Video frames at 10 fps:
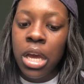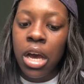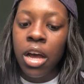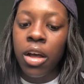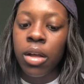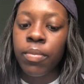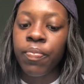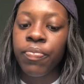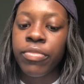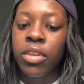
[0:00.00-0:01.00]

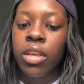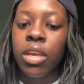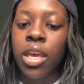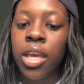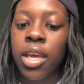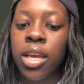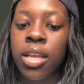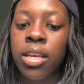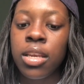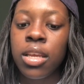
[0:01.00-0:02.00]

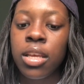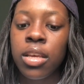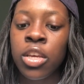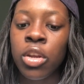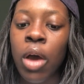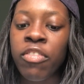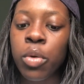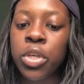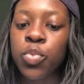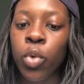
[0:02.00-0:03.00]
And, you know, I've
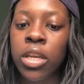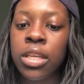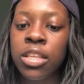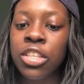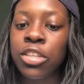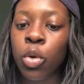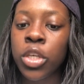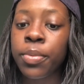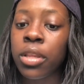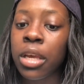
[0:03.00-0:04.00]
always wanted, this has
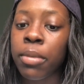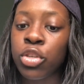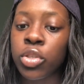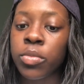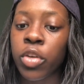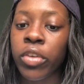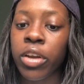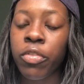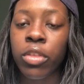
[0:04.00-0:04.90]
always been like my dream career for